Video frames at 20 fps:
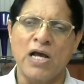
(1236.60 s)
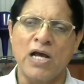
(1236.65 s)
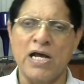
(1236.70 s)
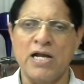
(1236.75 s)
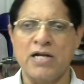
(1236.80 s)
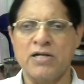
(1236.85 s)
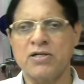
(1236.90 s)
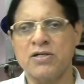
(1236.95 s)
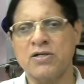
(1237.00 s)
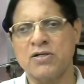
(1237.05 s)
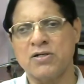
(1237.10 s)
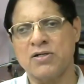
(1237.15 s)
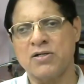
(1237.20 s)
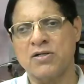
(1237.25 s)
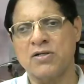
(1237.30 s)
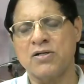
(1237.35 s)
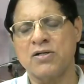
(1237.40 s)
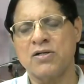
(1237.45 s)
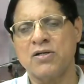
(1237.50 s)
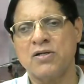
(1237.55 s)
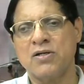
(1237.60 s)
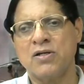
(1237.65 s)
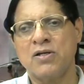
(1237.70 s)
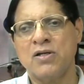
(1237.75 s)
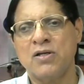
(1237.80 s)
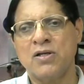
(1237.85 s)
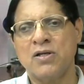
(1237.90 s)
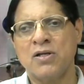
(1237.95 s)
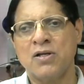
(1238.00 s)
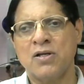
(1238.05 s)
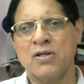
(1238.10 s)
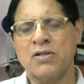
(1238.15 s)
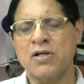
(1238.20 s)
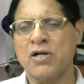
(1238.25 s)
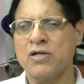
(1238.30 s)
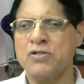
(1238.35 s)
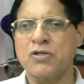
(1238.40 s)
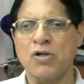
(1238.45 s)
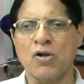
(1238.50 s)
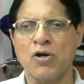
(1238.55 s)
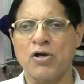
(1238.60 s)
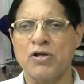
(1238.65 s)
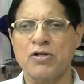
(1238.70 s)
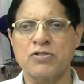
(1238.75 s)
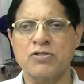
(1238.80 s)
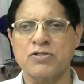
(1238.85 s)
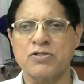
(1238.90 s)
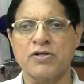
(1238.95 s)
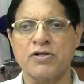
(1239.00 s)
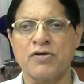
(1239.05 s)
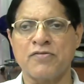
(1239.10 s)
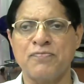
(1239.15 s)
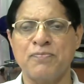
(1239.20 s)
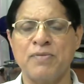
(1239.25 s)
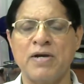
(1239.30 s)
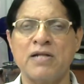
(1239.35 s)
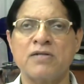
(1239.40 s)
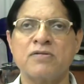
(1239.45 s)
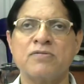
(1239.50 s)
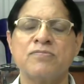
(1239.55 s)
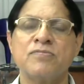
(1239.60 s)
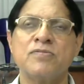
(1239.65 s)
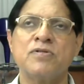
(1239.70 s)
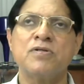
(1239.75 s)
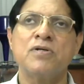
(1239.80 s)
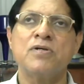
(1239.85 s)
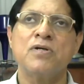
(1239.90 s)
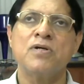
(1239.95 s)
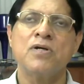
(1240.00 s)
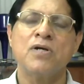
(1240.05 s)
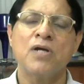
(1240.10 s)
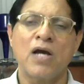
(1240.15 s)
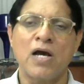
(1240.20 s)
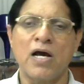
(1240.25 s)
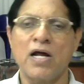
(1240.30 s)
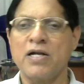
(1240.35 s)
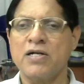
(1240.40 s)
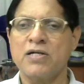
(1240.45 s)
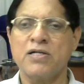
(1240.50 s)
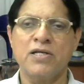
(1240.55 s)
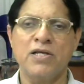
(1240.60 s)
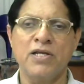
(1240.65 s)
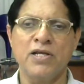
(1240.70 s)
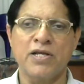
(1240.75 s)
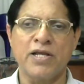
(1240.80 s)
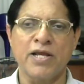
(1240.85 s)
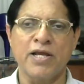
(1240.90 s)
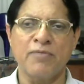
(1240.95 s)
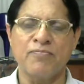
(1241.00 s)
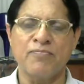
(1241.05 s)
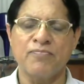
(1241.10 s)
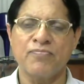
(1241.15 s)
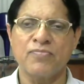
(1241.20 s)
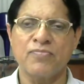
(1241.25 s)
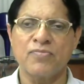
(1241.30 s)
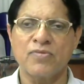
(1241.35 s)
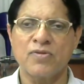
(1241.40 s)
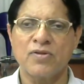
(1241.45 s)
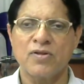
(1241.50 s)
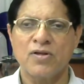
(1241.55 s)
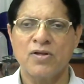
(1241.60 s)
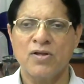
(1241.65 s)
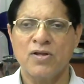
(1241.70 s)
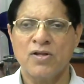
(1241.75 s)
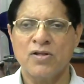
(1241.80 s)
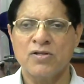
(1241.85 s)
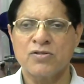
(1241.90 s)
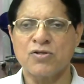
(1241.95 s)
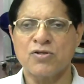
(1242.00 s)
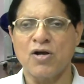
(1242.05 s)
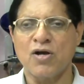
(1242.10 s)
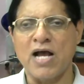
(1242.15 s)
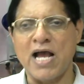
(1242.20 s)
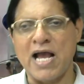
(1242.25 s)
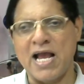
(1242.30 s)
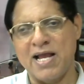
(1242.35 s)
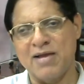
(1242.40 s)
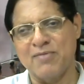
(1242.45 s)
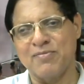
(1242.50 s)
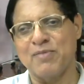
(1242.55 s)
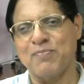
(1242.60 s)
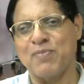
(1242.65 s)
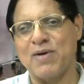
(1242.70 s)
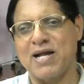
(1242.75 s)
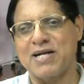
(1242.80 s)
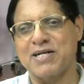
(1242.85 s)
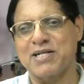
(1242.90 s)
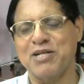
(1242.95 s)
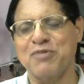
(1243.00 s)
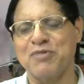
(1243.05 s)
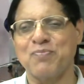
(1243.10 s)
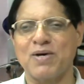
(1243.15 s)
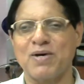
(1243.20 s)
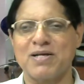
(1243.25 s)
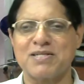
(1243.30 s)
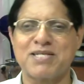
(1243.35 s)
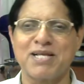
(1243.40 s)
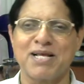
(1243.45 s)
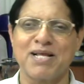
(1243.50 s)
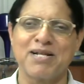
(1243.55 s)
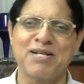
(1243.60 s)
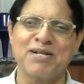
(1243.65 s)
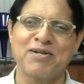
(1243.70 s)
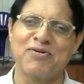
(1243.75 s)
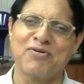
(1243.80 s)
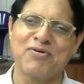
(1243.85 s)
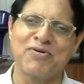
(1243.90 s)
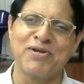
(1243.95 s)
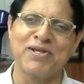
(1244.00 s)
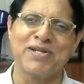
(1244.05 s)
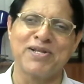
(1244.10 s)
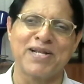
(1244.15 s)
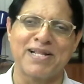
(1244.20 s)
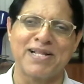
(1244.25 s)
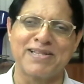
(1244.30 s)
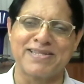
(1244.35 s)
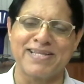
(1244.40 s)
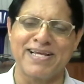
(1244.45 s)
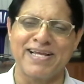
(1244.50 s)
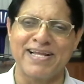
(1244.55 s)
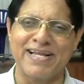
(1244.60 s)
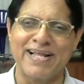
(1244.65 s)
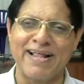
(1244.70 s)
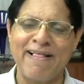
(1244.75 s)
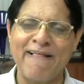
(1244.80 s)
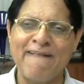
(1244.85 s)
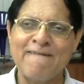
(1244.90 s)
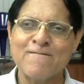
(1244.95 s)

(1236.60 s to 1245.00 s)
And that lawyer is a tough man. And he came. So I am a party in person, knowing nothing.